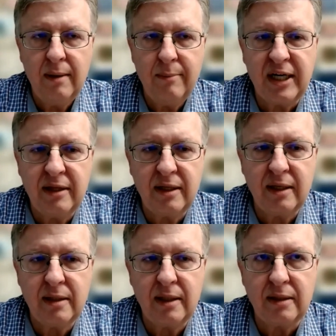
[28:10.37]
But I
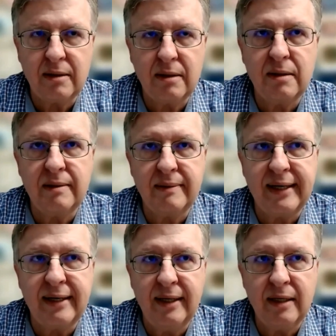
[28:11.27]
think that,
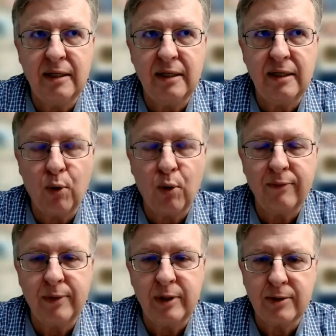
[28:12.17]
that again, it, it's
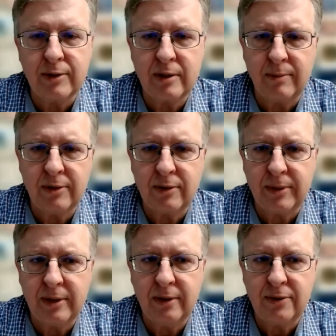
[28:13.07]
important for those
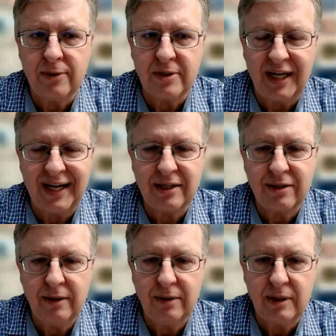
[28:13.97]
commercial producers to
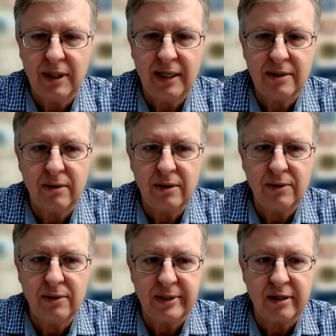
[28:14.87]
actually utilize all the
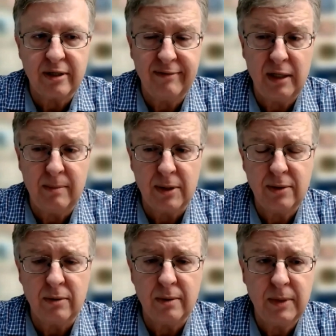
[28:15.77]
tools that are available
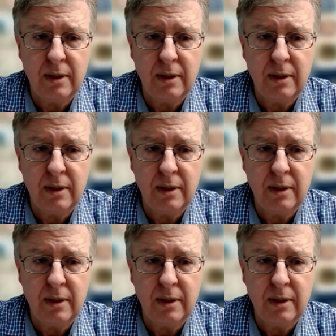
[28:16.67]
to them.